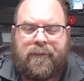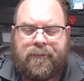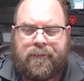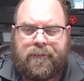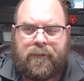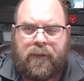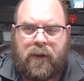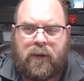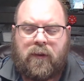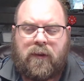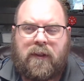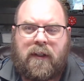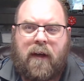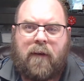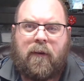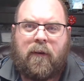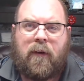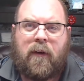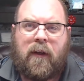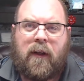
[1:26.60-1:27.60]
which was
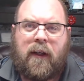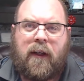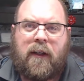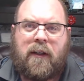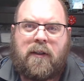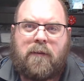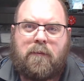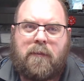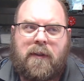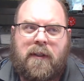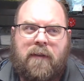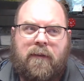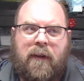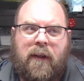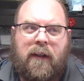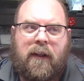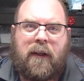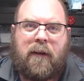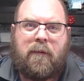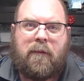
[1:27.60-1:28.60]
never really
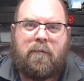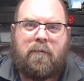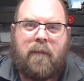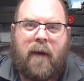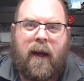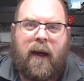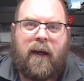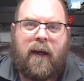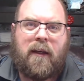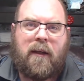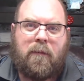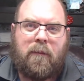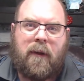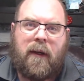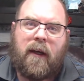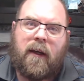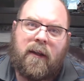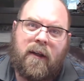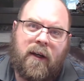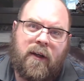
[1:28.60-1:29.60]
specifically made to
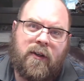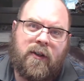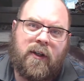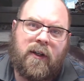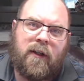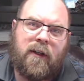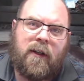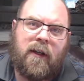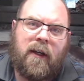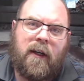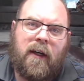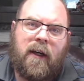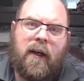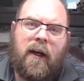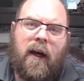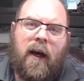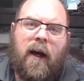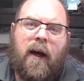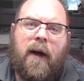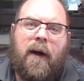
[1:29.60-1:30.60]
be a dungeon,
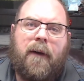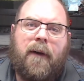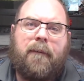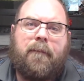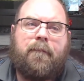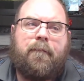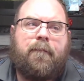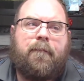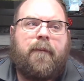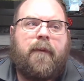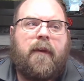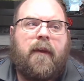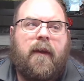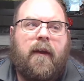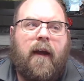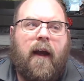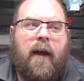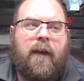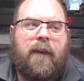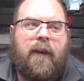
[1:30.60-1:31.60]

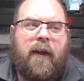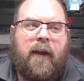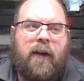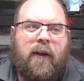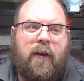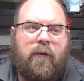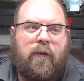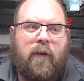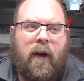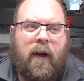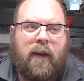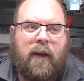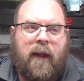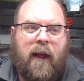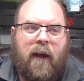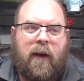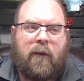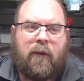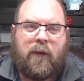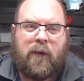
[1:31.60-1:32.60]
I think you'll find
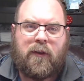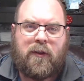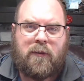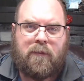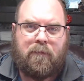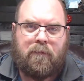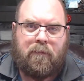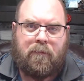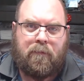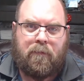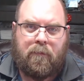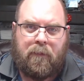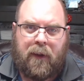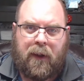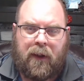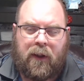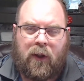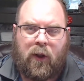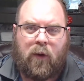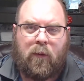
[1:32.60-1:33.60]
that it will
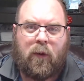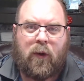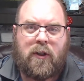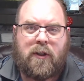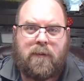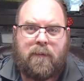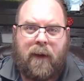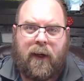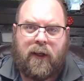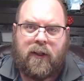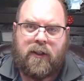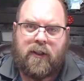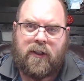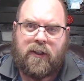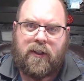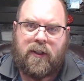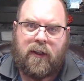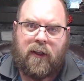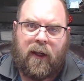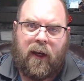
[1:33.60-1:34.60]
be a little more
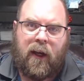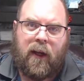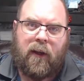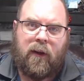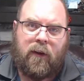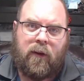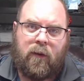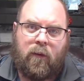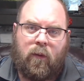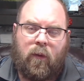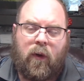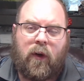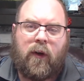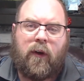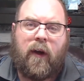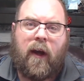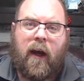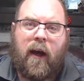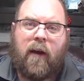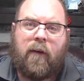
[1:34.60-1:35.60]
spacious in where
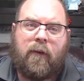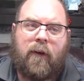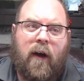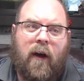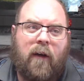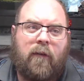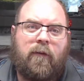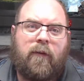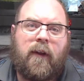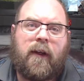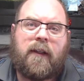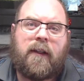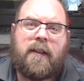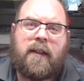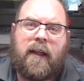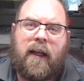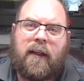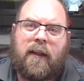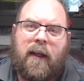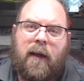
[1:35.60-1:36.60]
you have conflicts
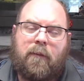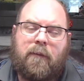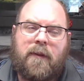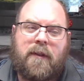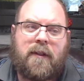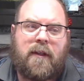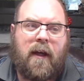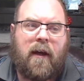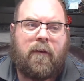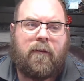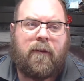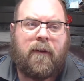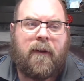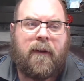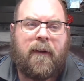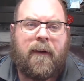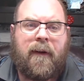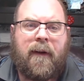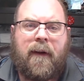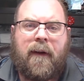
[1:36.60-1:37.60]
and that type of stuff.
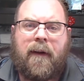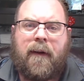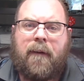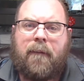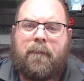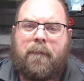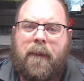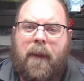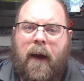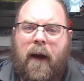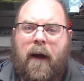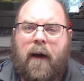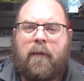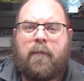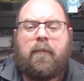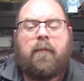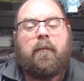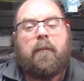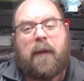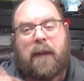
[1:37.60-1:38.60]

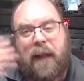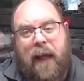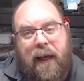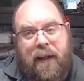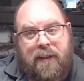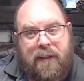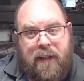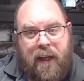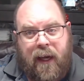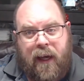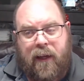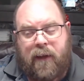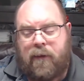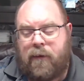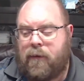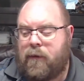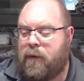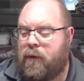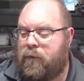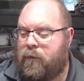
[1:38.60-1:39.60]
But that said,
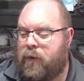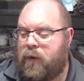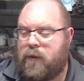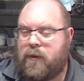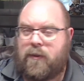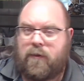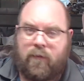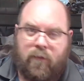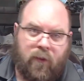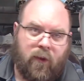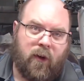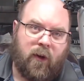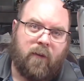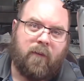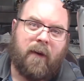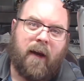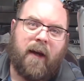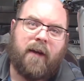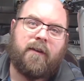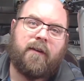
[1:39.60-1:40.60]
the first room
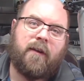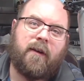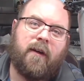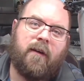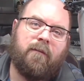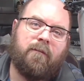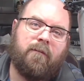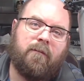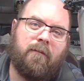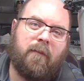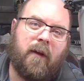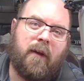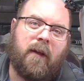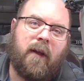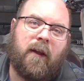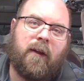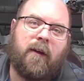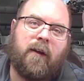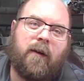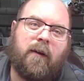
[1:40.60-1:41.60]
has
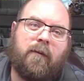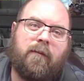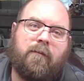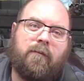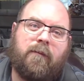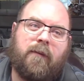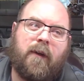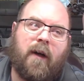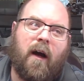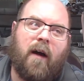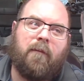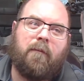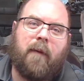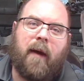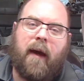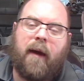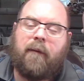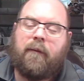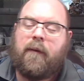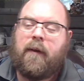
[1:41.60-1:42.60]
another combat.